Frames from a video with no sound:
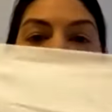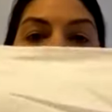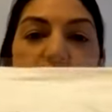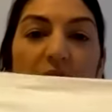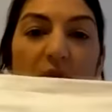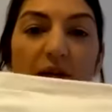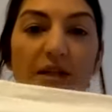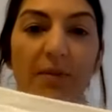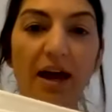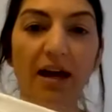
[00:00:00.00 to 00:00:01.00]

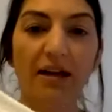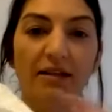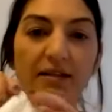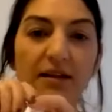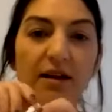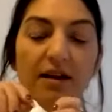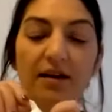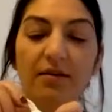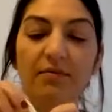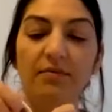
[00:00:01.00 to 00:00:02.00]
storage bags,
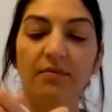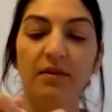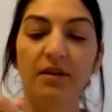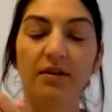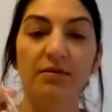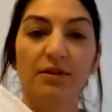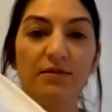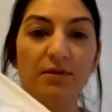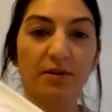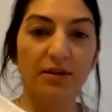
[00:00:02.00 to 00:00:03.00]
um, which
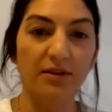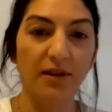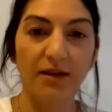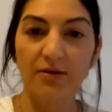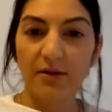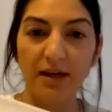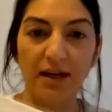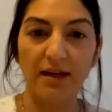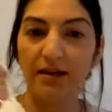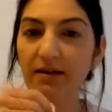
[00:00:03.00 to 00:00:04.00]
of course are like
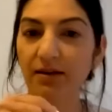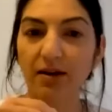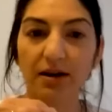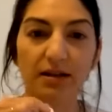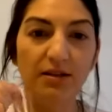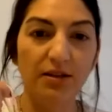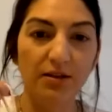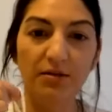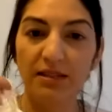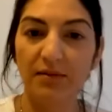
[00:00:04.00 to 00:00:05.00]
organic cotton
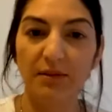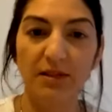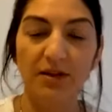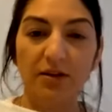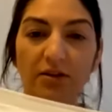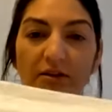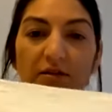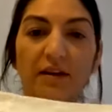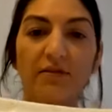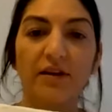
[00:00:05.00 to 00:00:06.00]
too, same material
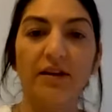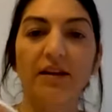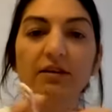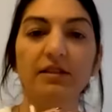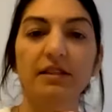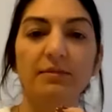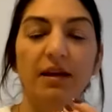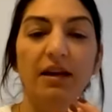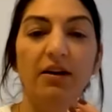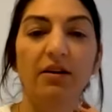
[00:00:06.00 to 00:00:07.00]
everything else is
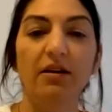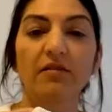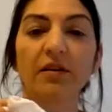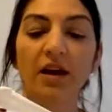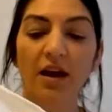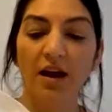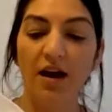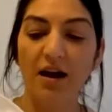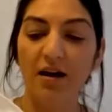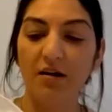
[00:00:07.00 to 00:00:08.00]
made out of.
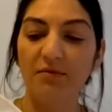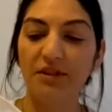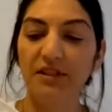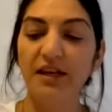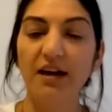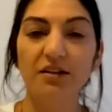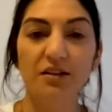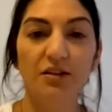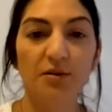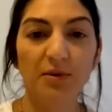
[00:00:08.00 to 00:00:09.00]
Uh, which is
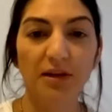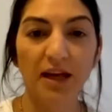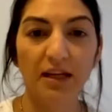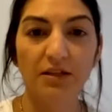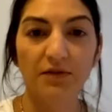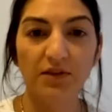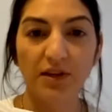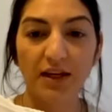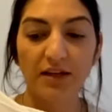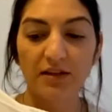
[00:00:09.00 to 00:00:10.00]
actually super nice for
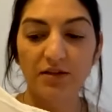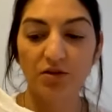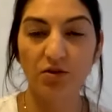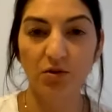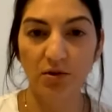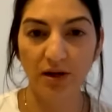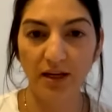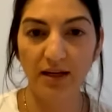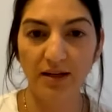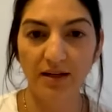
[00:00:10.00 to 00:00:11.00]
like
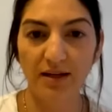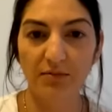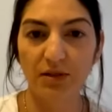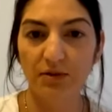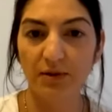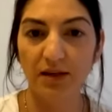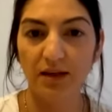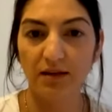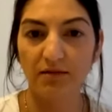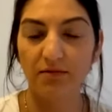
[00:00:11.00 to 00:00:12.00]
storing in
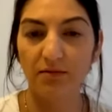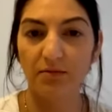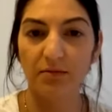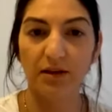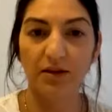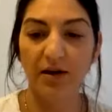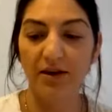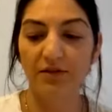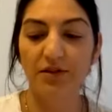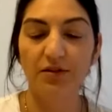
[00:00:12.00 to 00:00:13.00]
between, you know,
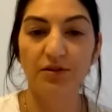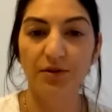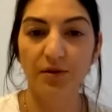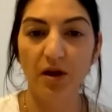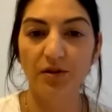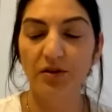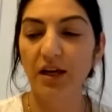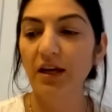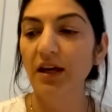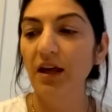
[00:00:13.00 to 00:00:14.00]
after you do your
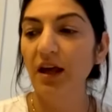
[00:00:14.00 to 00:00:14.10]
laundry.